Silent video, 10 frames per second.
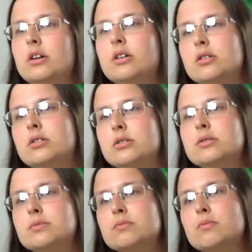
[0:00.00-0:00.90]
there's
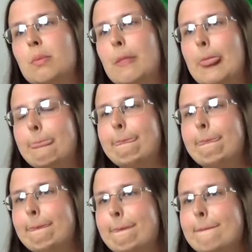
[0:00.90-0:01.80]
nothing more beautiful
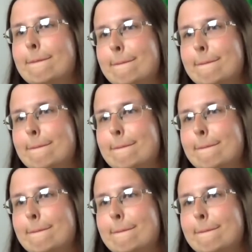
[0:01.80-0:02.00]
than